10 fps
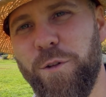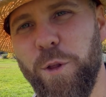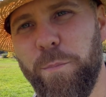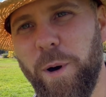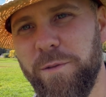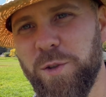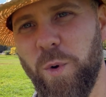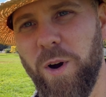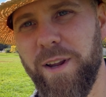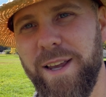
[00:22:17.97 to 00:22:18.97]
for the Buffs
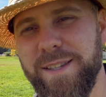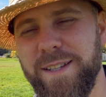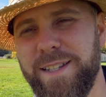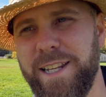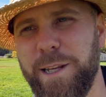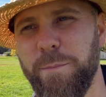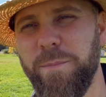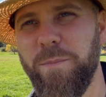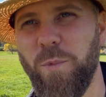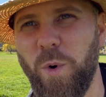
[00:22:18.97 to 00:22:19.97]
walk as the
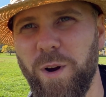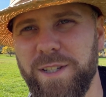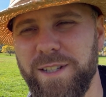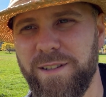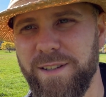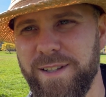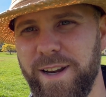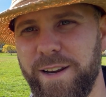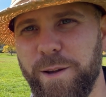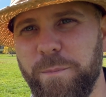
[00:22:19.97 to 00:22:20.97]
team walks into the
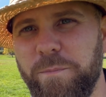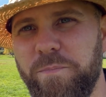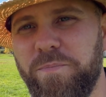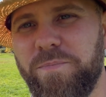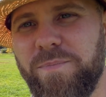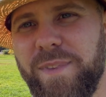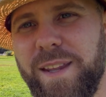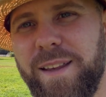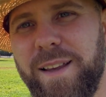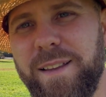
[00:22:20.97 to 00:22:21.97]
stadium.
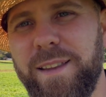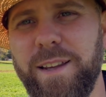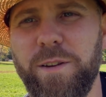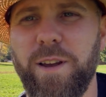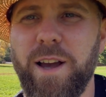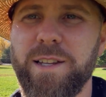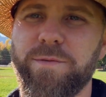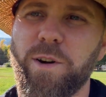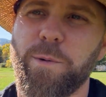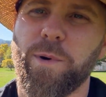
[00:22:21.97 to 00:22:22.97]
Thank you guys
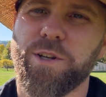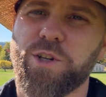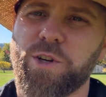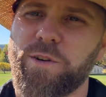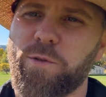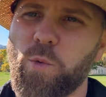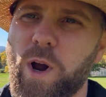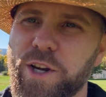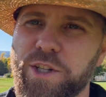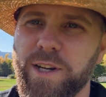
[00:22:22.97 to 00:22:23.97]
very much for
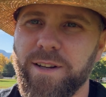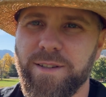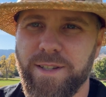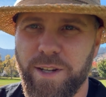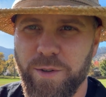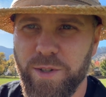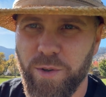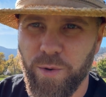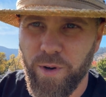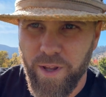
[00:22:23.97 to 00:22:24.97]
watching. See you
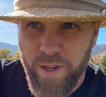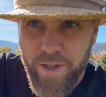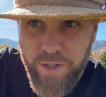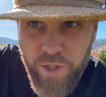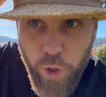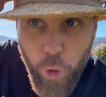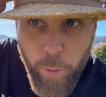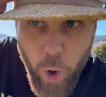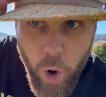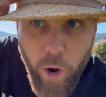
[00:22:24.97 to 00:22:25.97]
soon. SCO
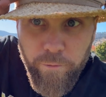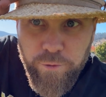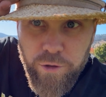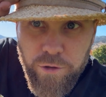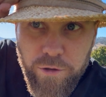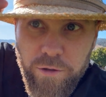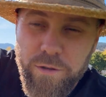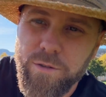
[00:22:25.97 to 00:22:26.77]
Buffs!